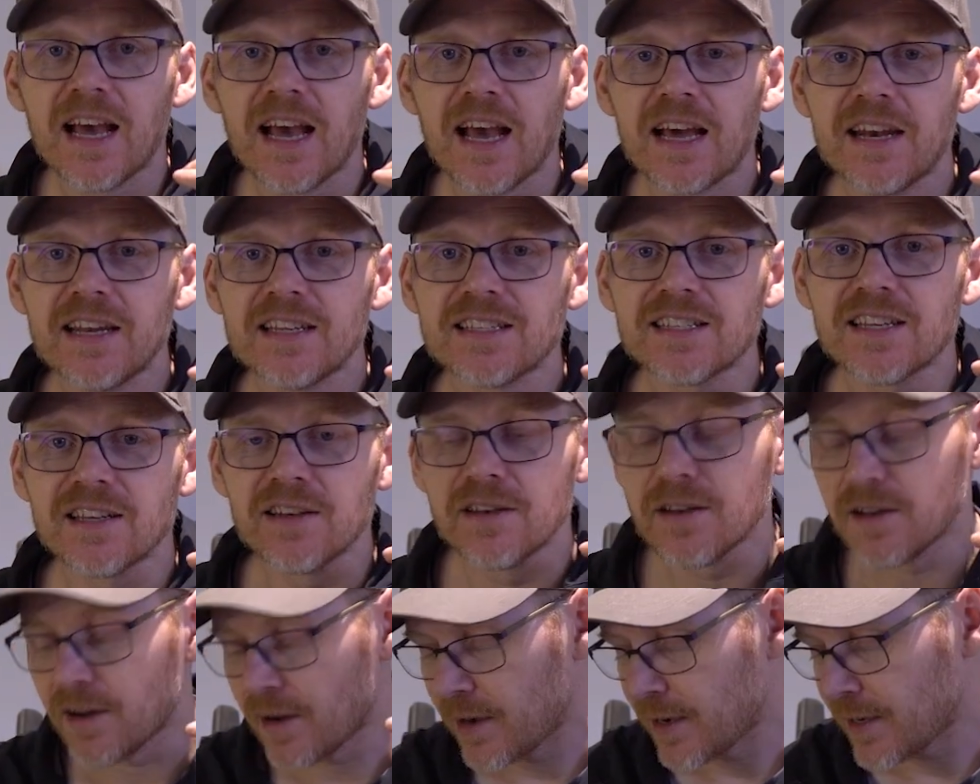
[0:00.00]
And it's a
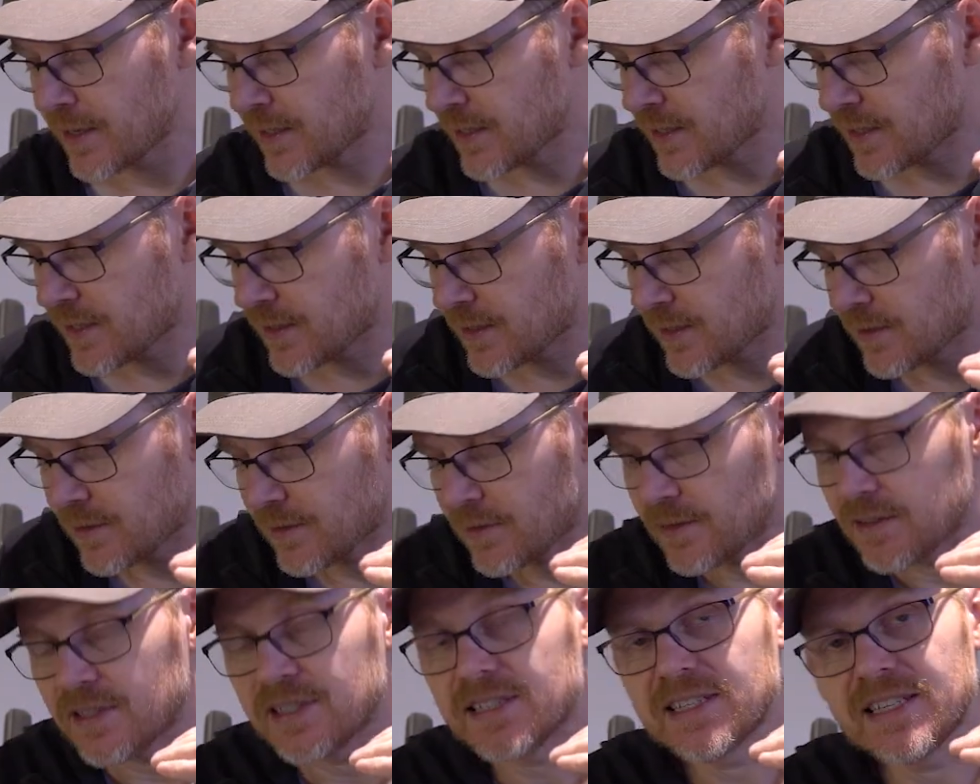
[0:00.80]
nice
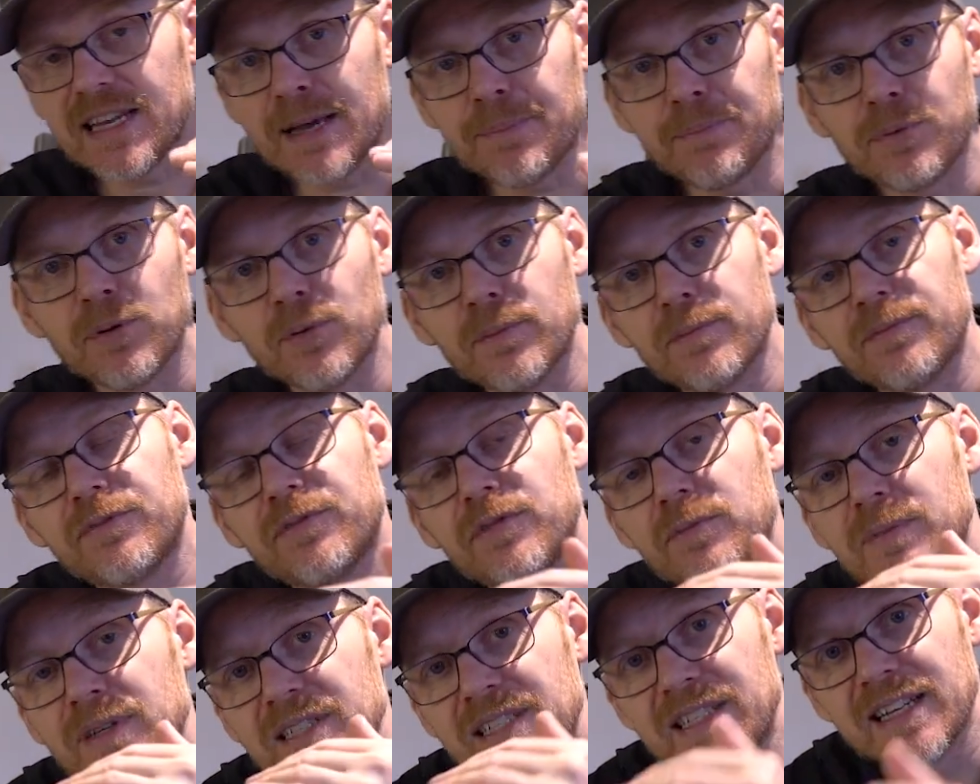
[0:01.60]
step up
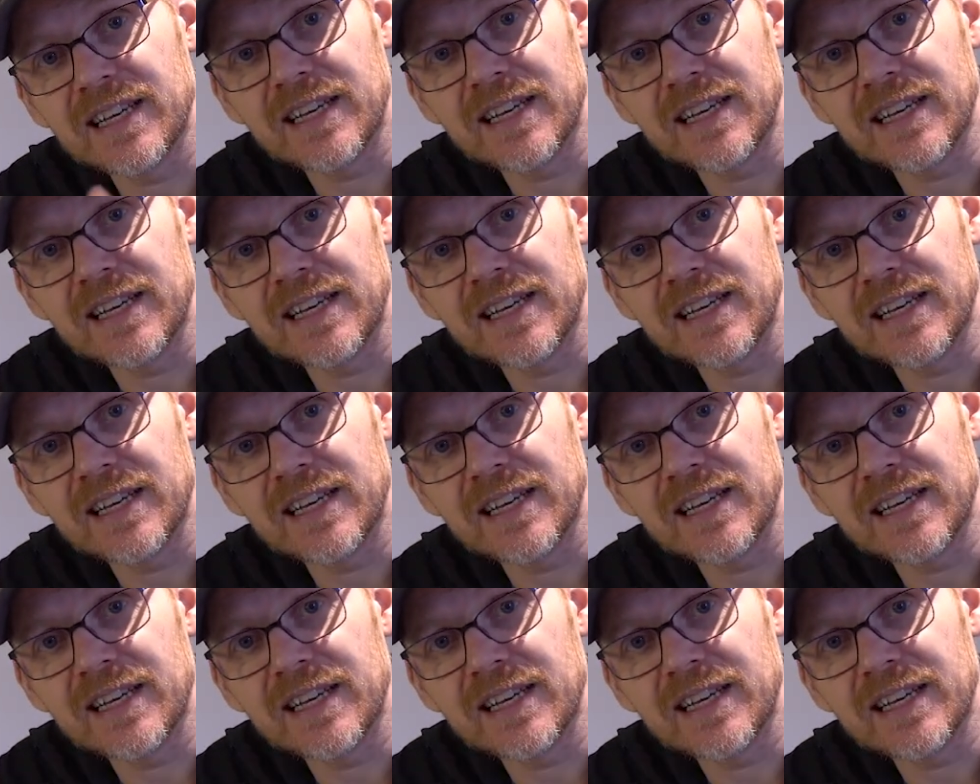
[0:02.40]
from a